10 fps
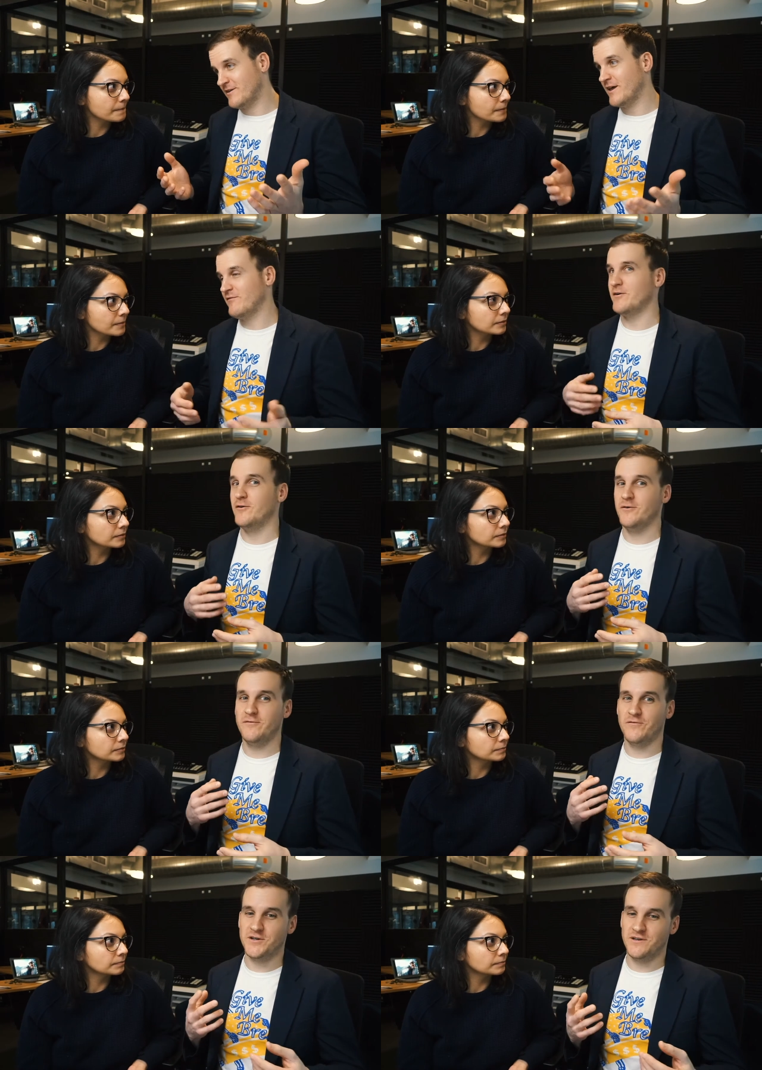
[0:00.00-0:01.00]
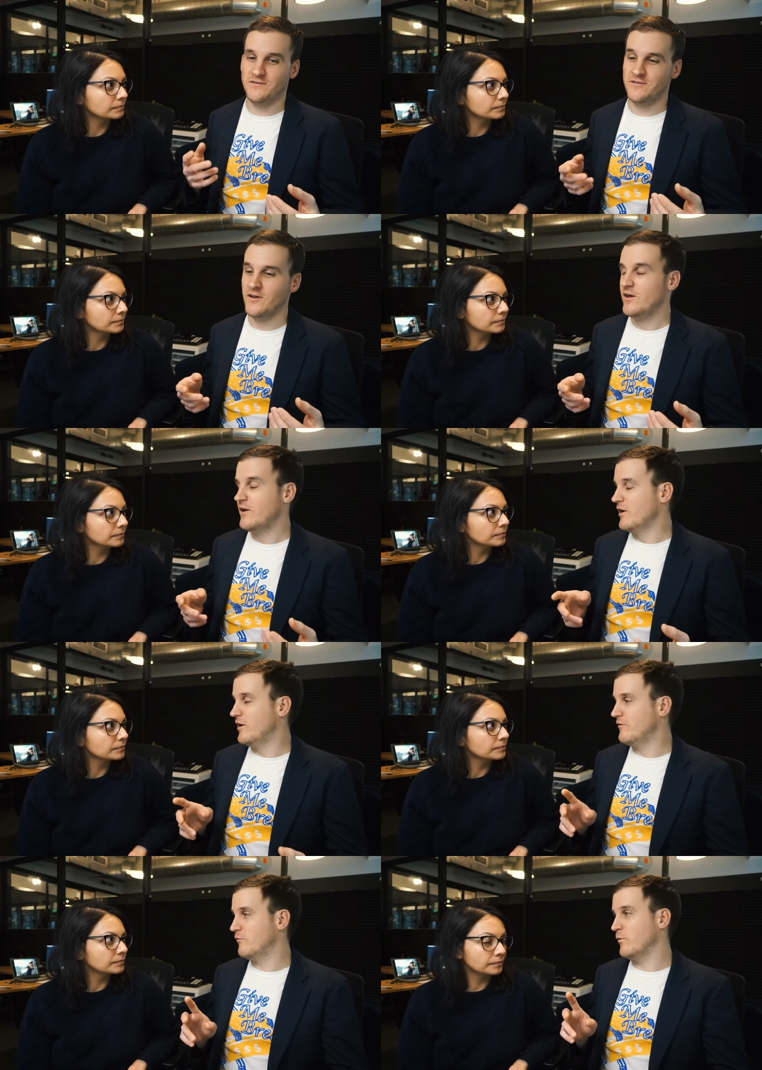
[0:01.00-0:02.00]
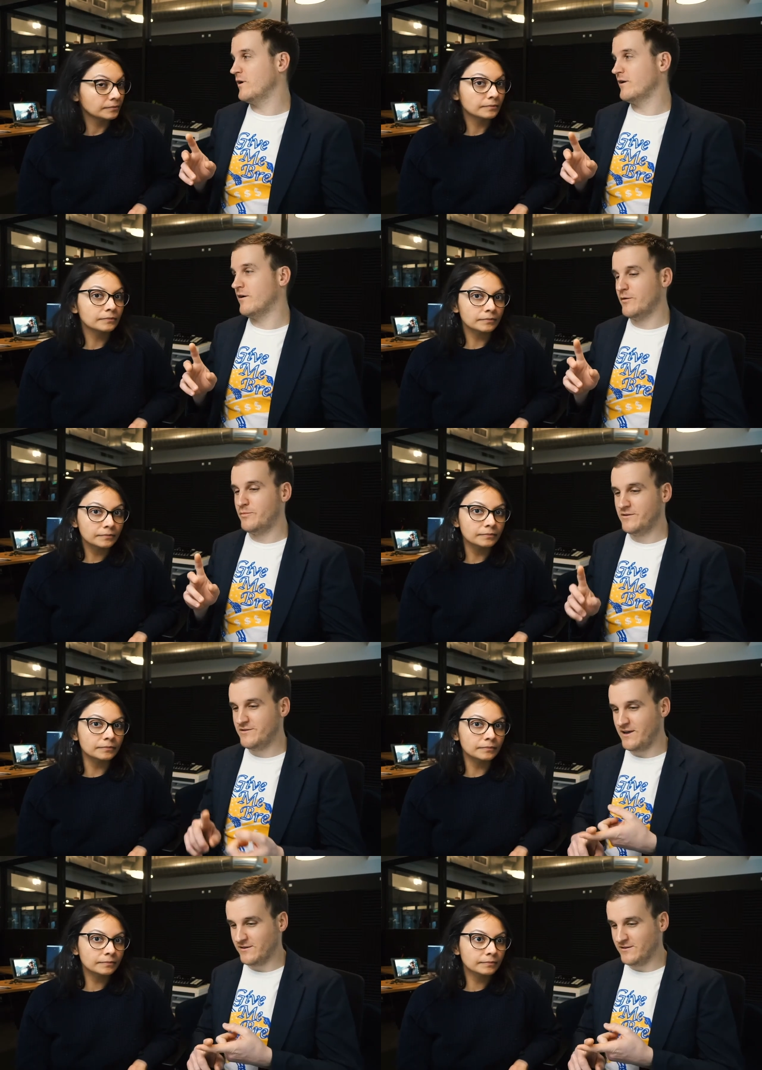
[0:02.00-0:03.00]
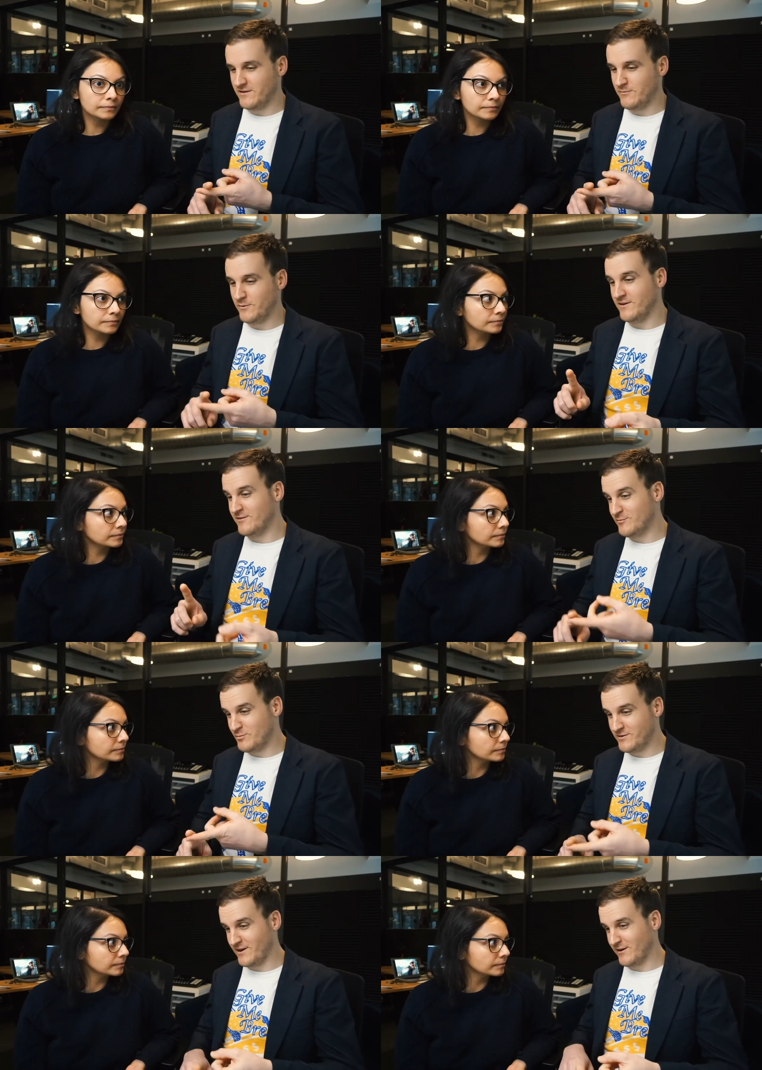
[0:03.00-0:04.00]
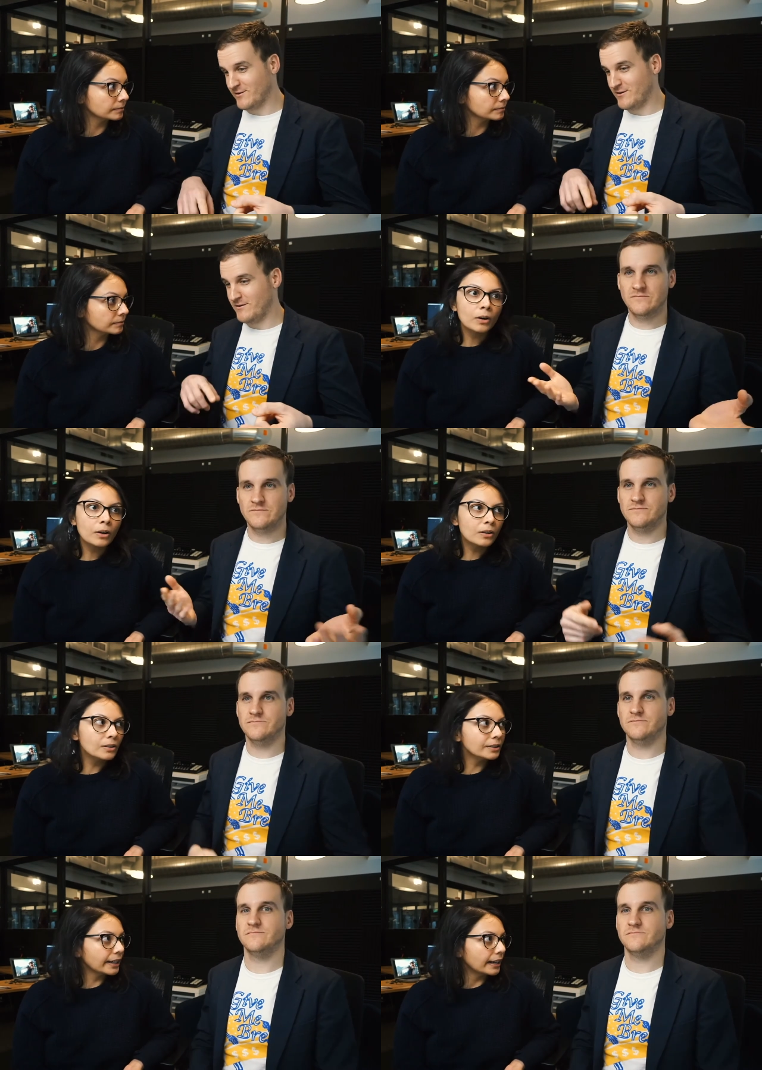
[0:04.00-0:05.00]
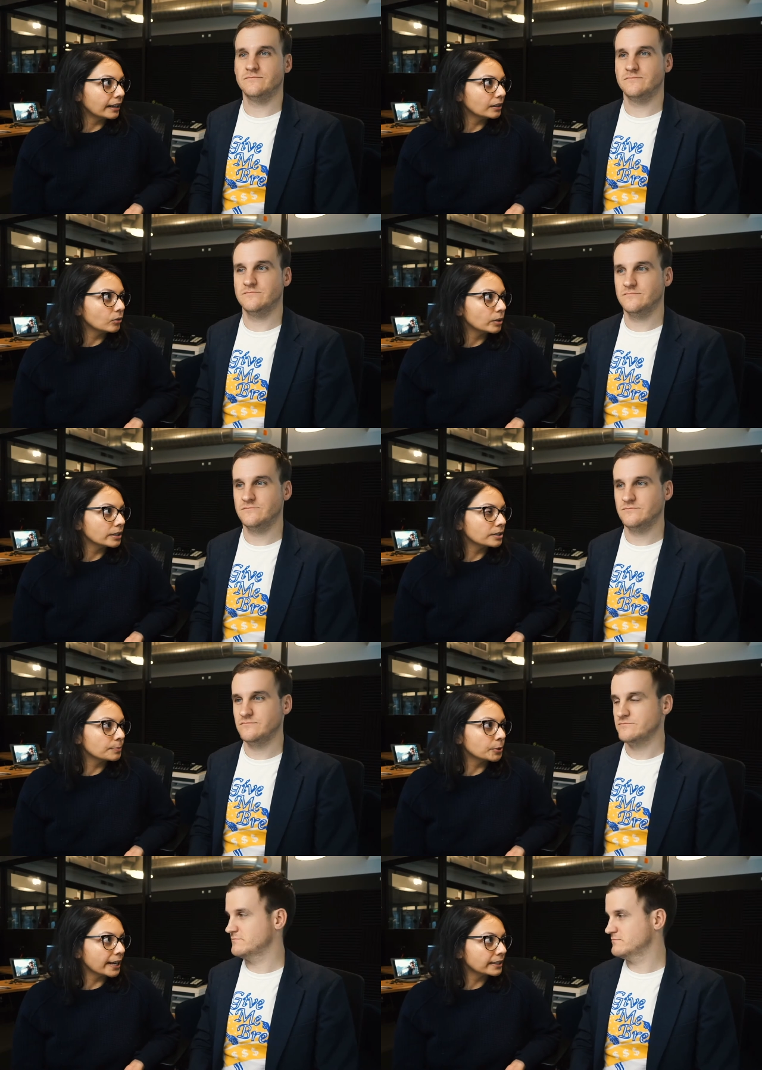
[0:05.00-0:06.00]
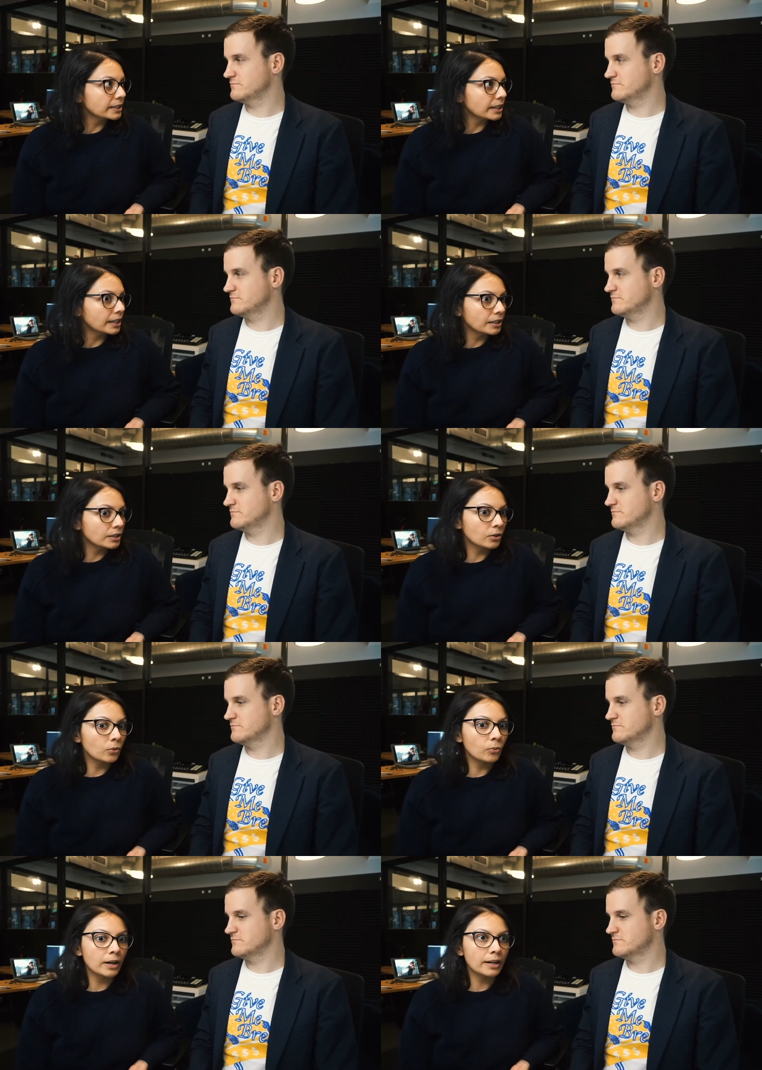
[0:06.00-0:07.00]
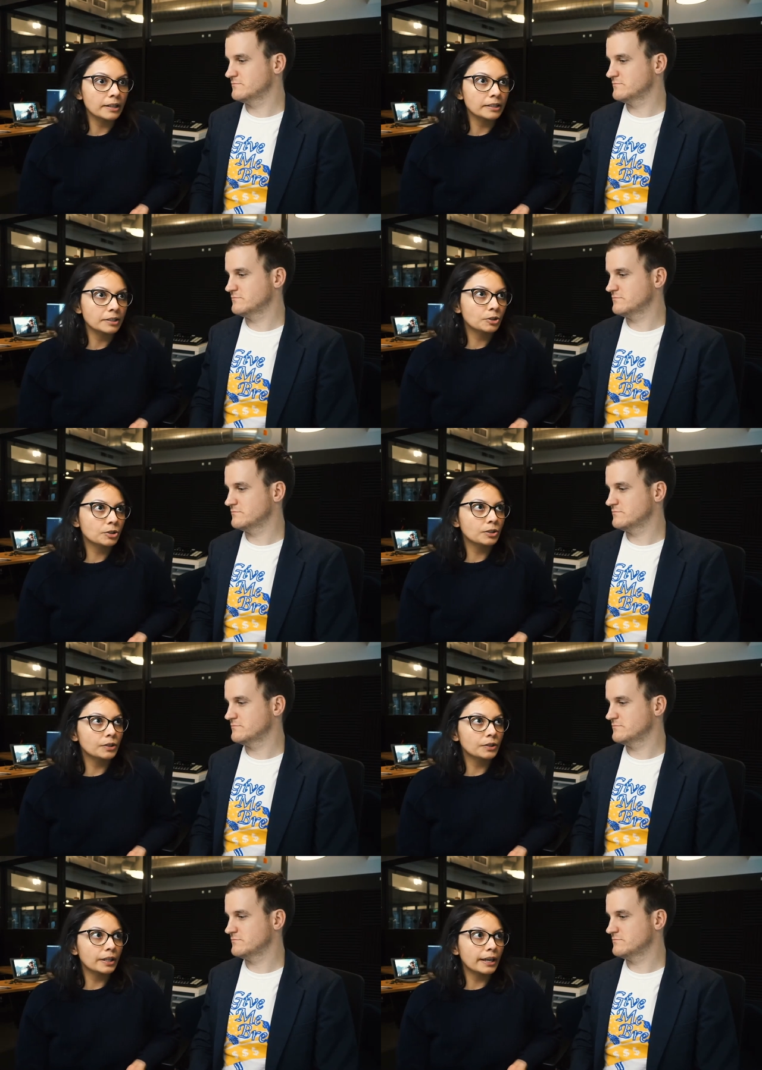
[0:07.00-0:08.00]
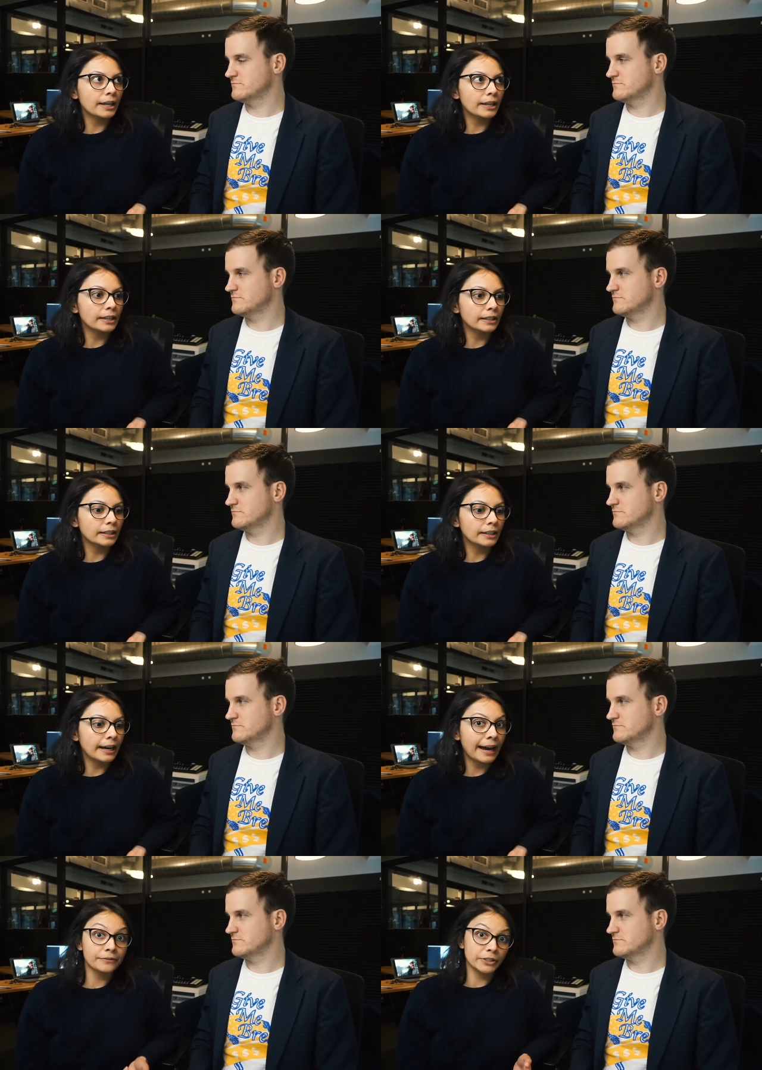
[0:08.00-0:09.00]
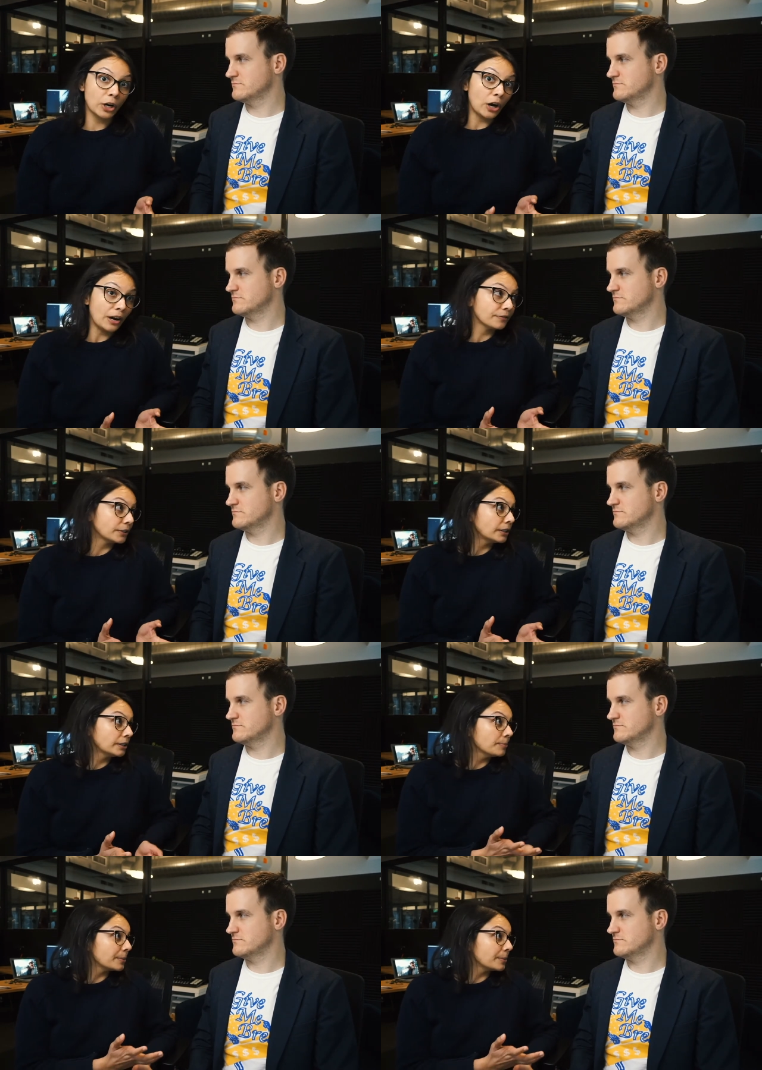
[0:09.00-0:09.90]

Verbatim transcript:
Speaker 1: they have their own versions of what are mm-hmm. protected, mm-hmm. what is protected.
Speaker 2: Well, yeah, what's protected, what they have to offer